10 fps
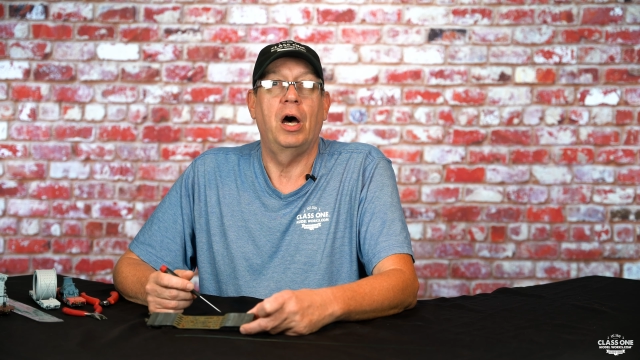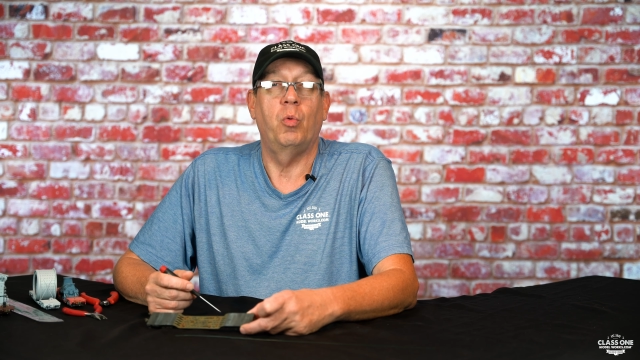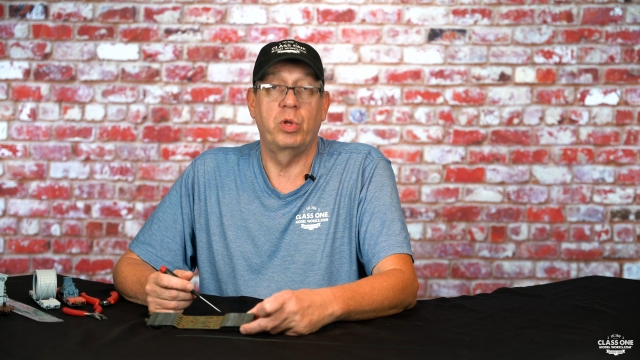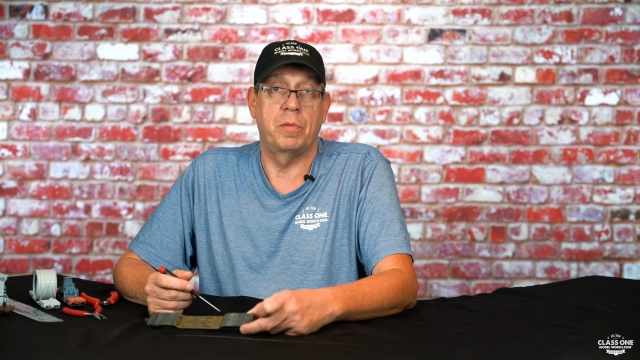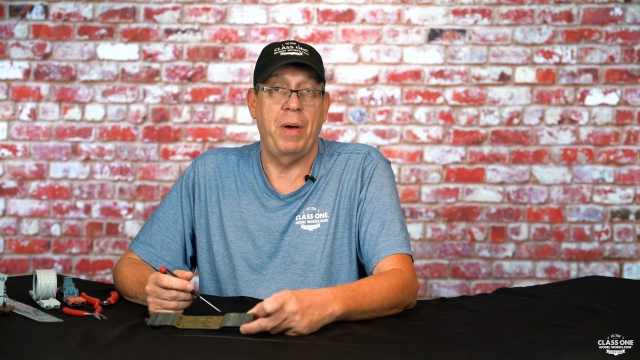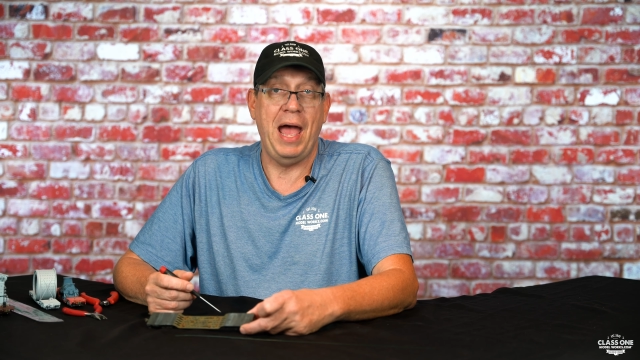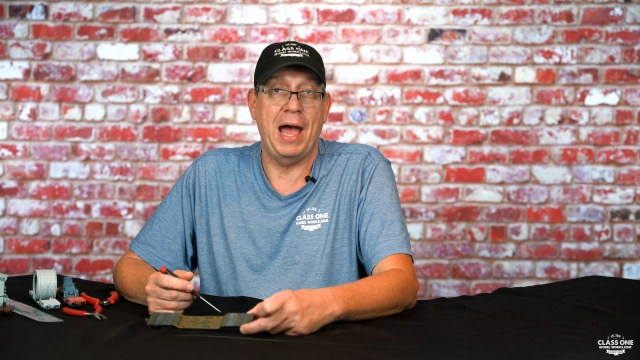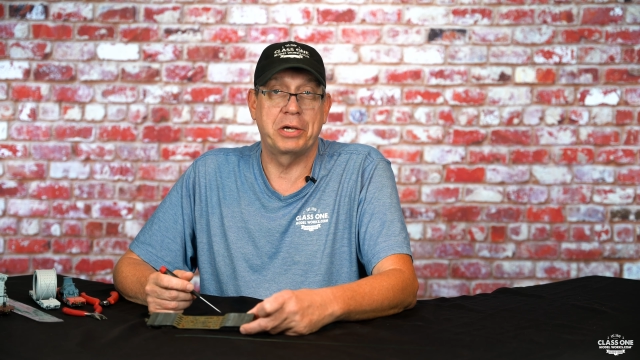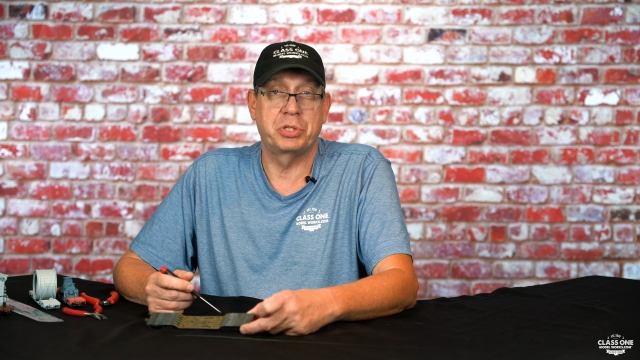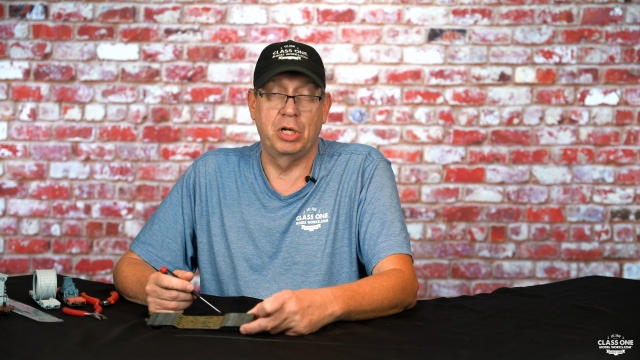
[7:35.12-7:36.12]
with a
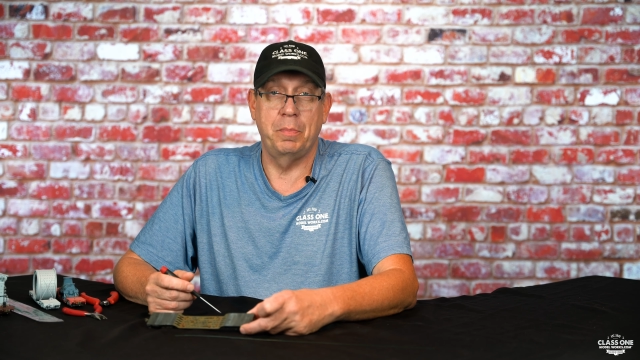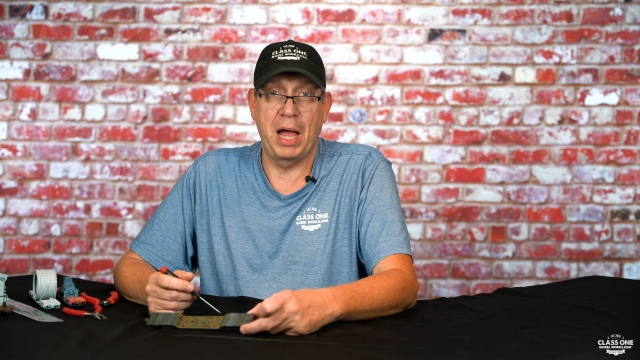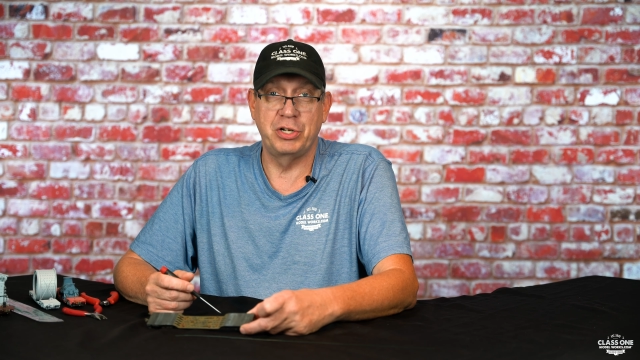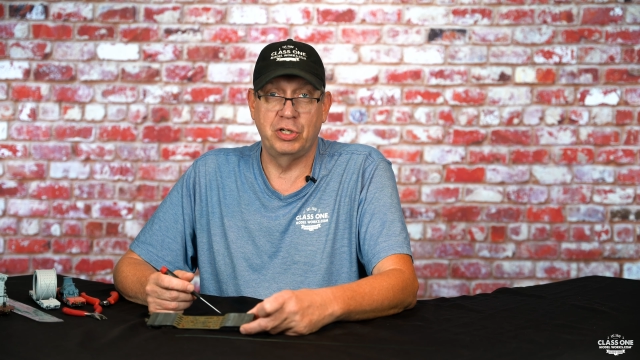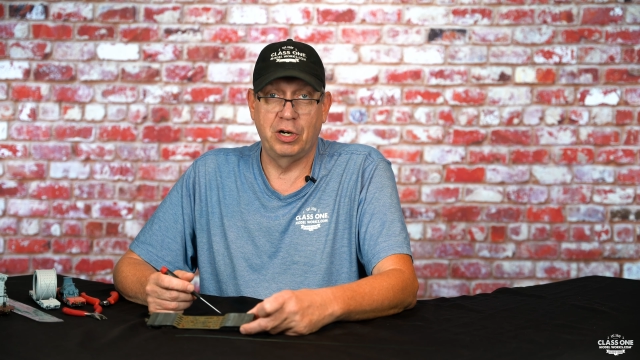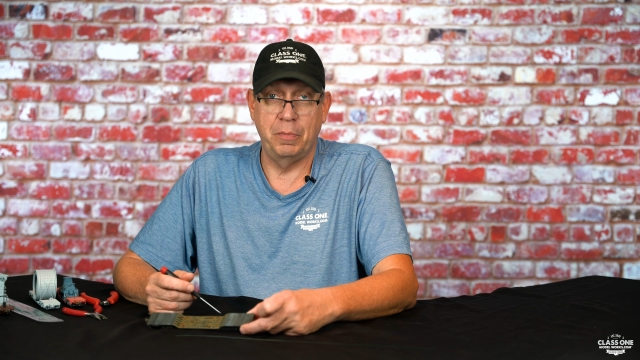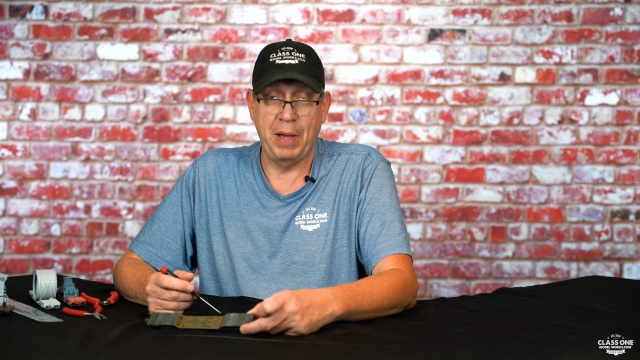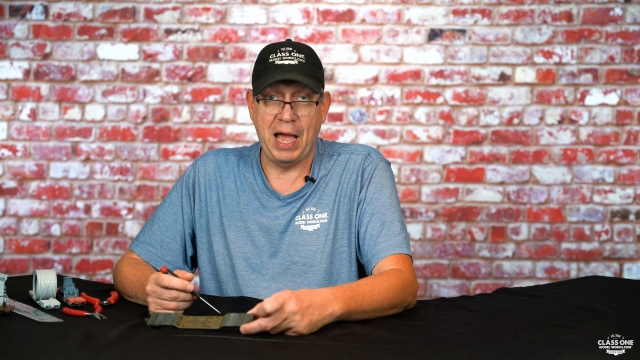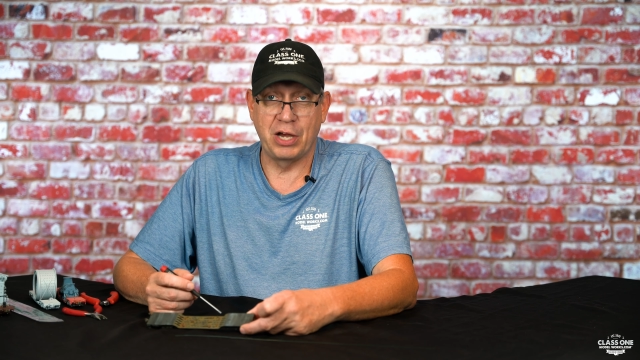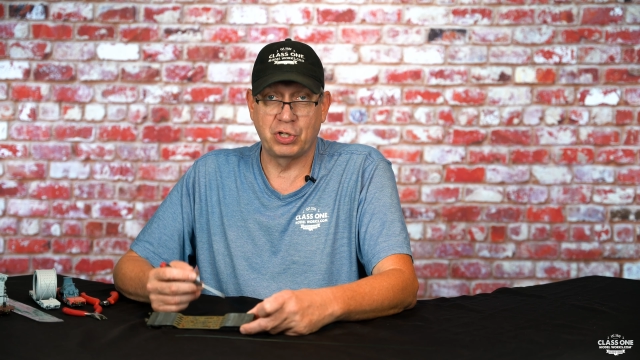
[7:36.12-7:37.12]
past, an imaginary
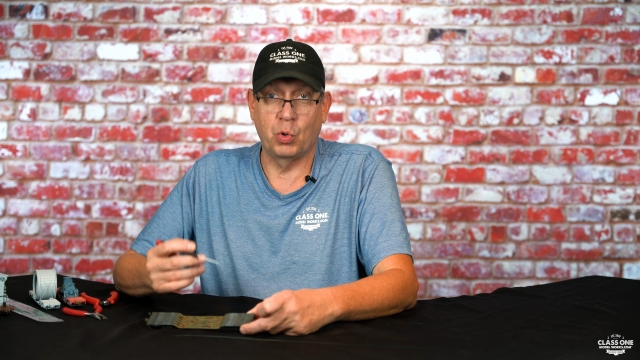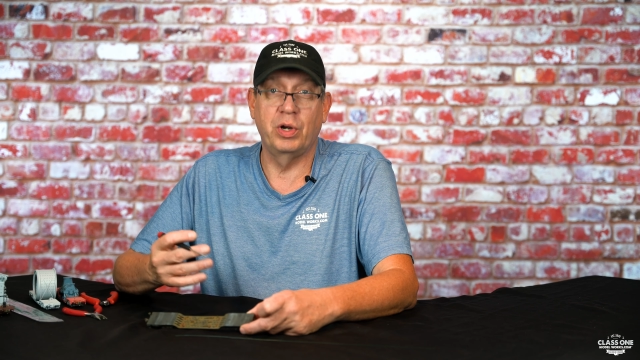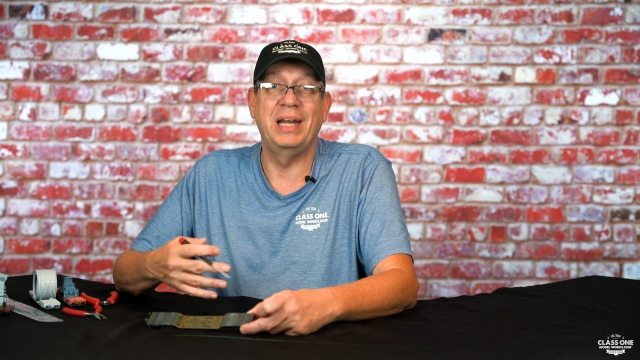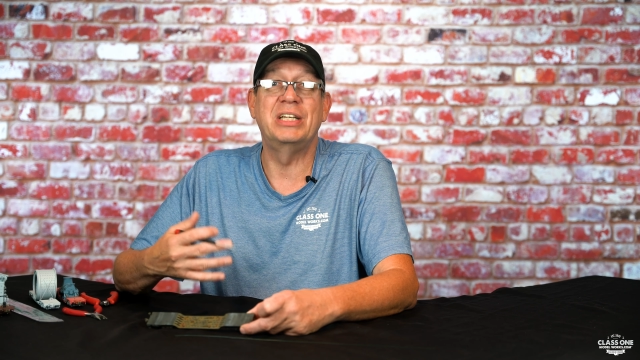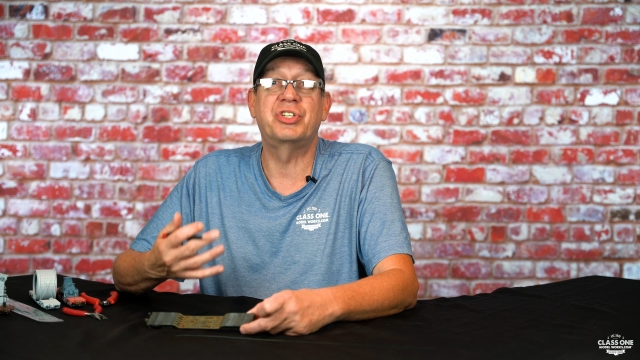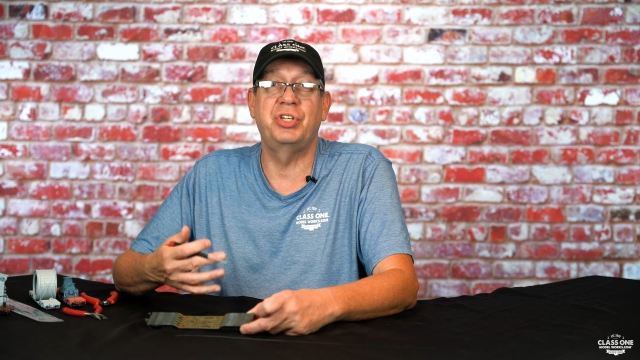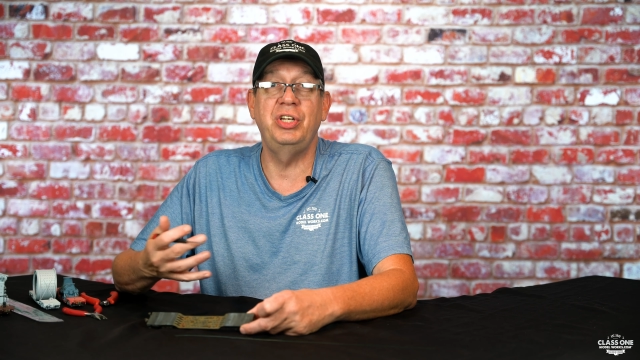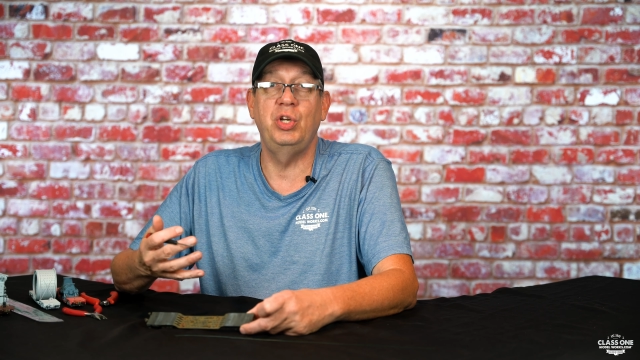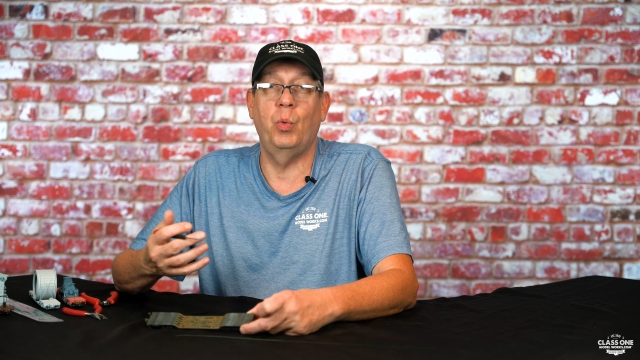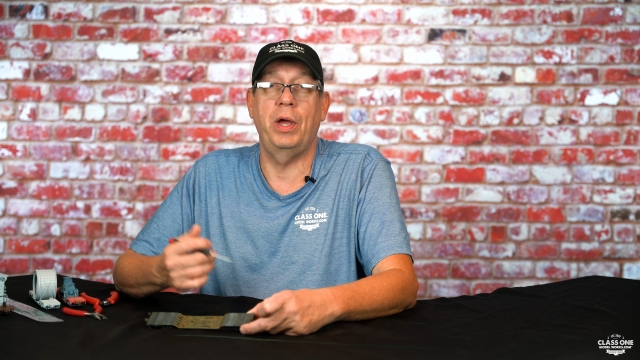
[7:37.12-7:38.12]
past, or an
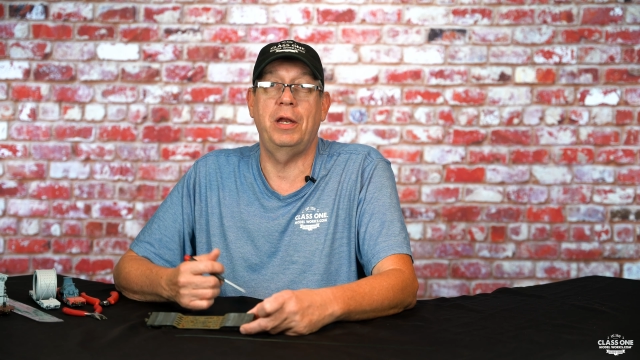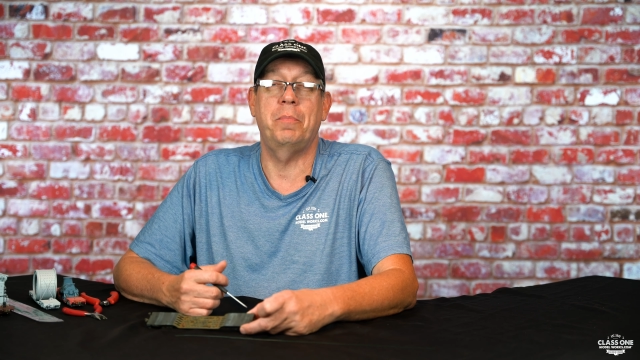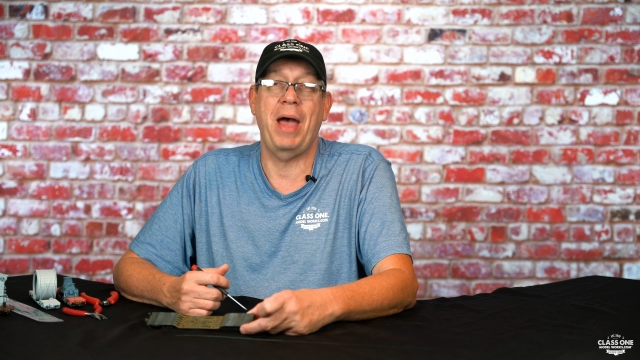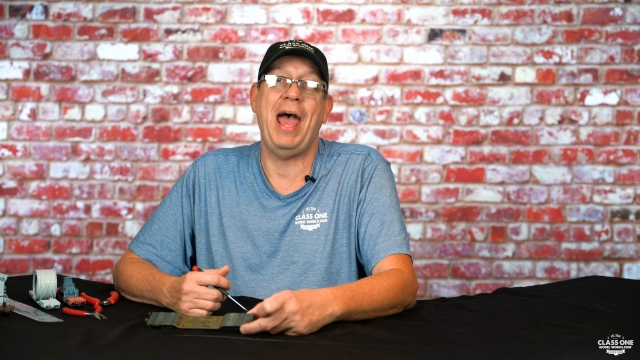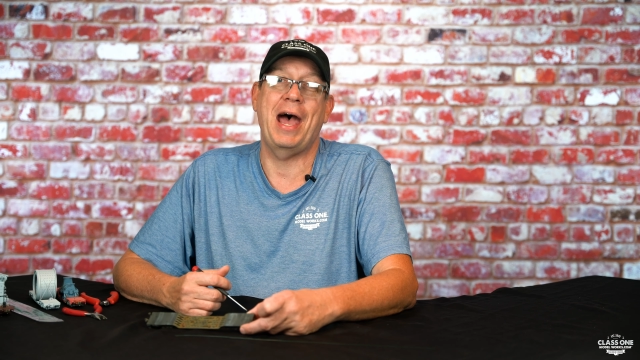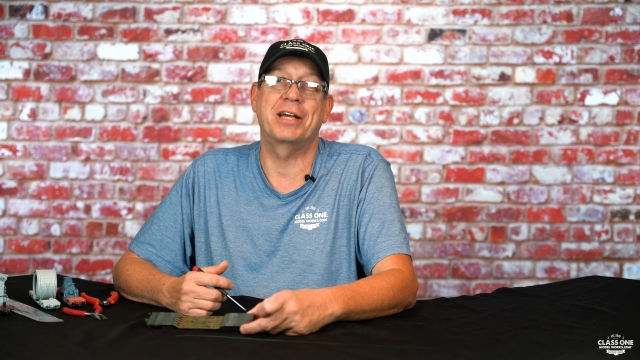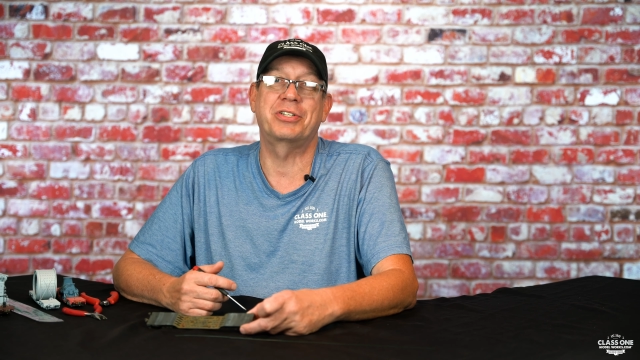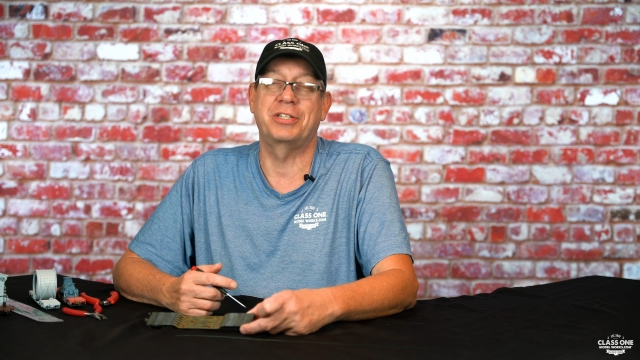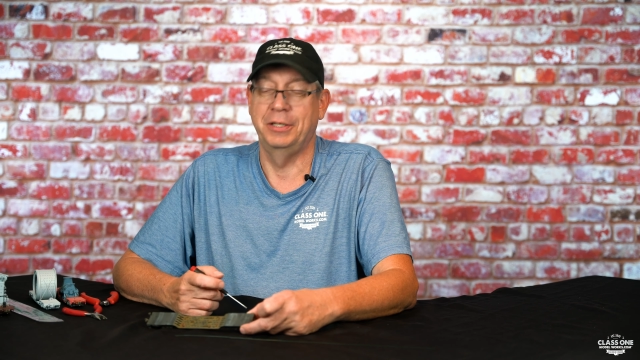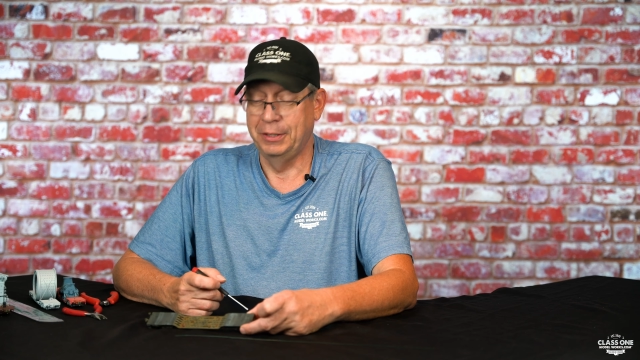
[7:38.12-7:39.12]
insinuated past.